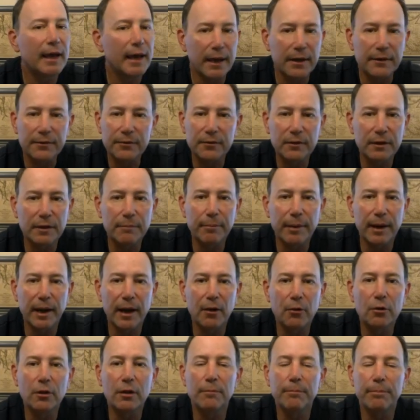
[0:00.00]
excellent
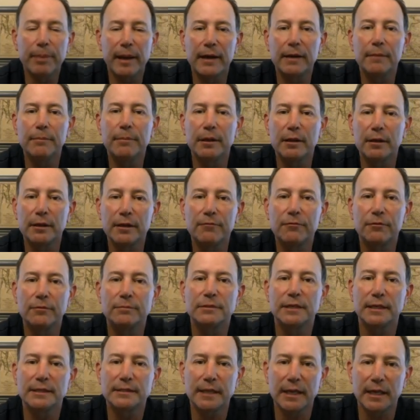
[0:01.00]
biocompatibility from
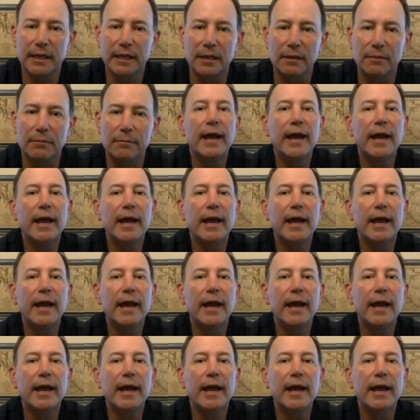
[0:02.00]
titanium,